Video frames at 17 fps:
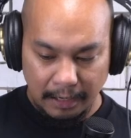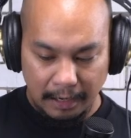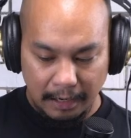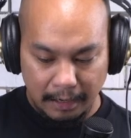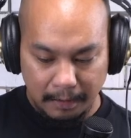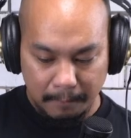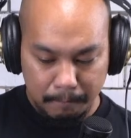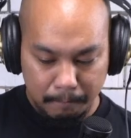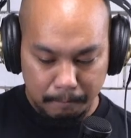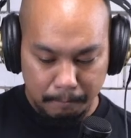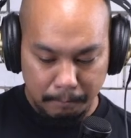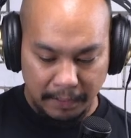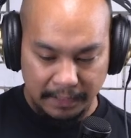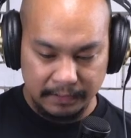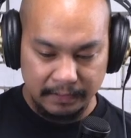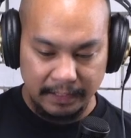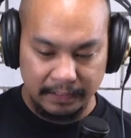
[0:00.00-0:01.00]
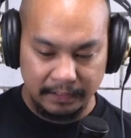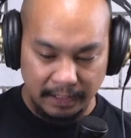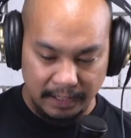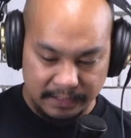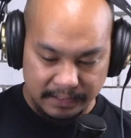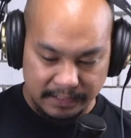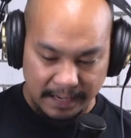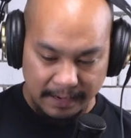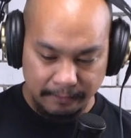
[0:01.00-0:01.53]
but it
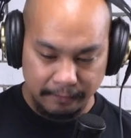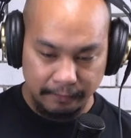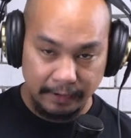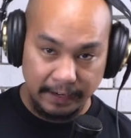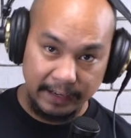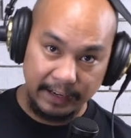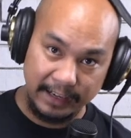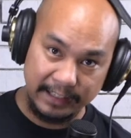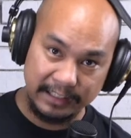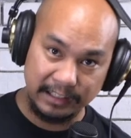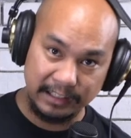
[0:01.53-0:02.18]
does have a very nice